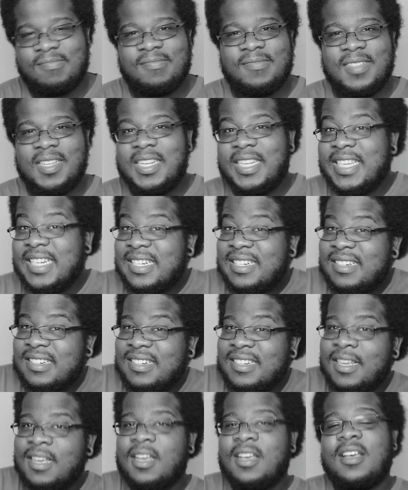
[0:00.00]
Clinton?
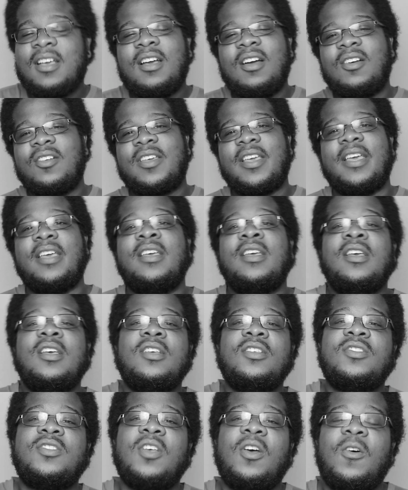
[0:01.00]
Okay,
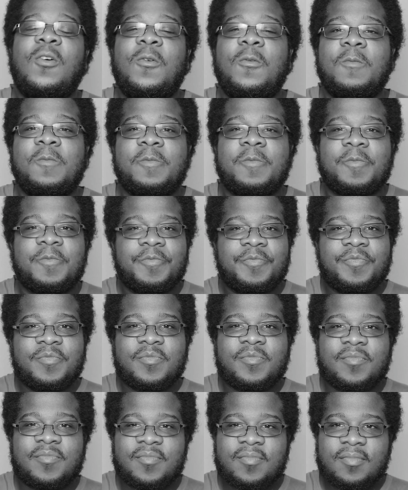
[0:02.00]
so
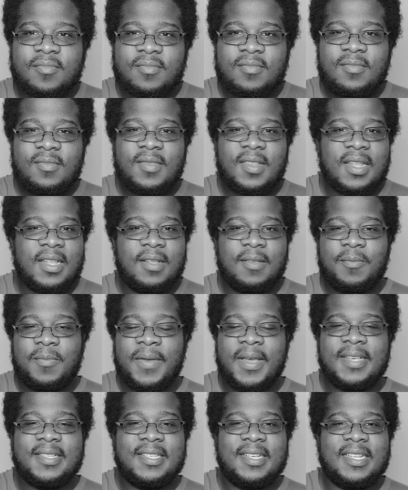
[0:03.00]

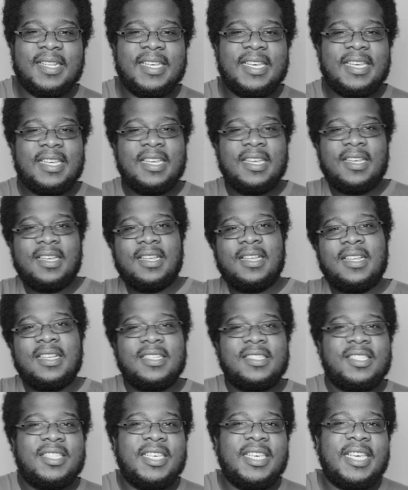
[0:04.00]
basically
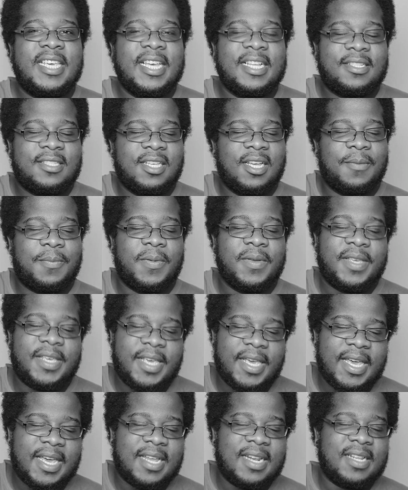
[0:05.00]
she gets up
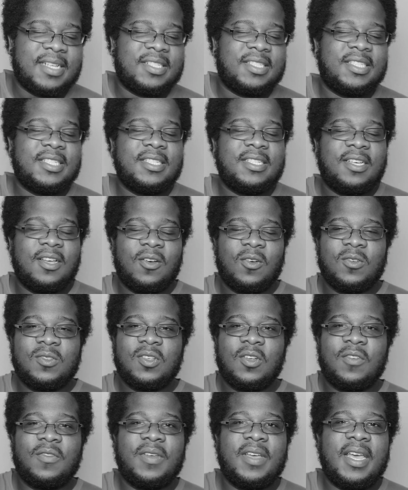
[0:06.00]
again and she goes
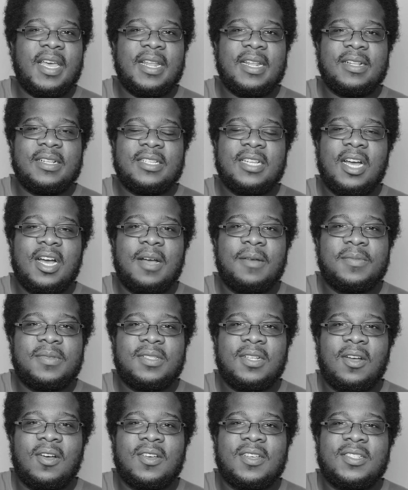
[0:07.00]
over and
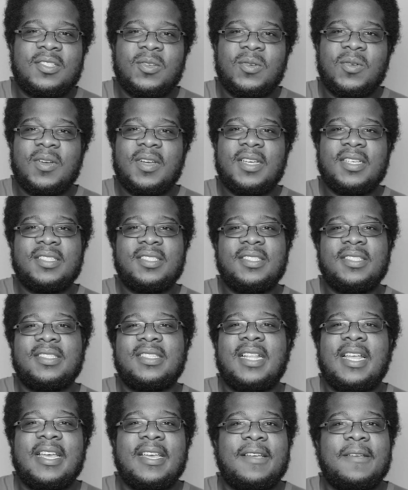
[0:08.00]
Tom's talking to her and she's
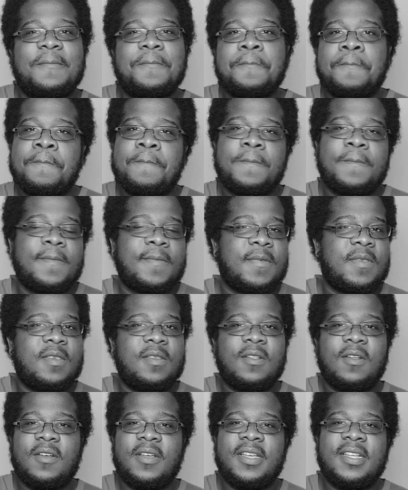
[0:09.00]
like,
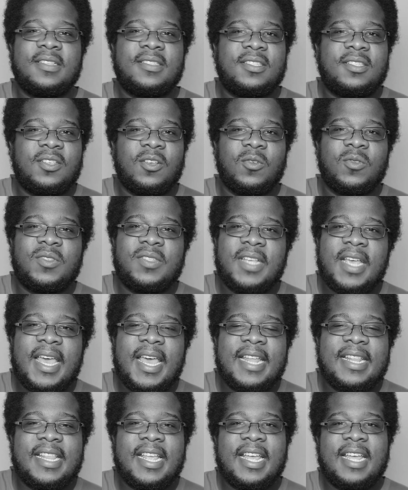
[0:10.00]
it's so
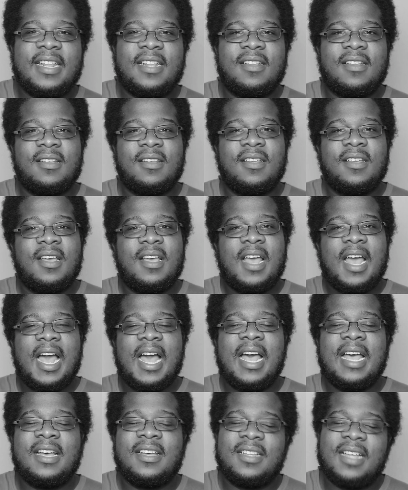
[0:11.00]
sad that
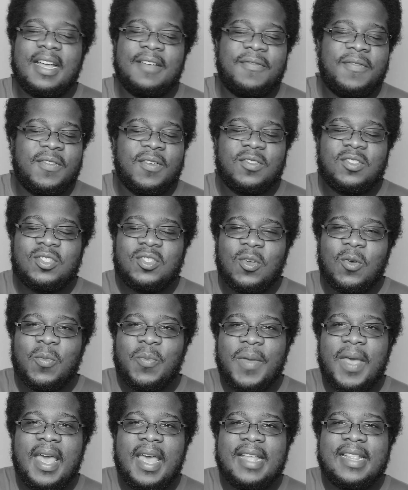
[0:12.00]
I feel so
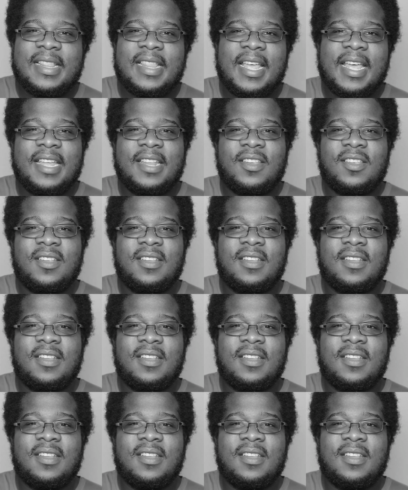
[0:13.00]
bad that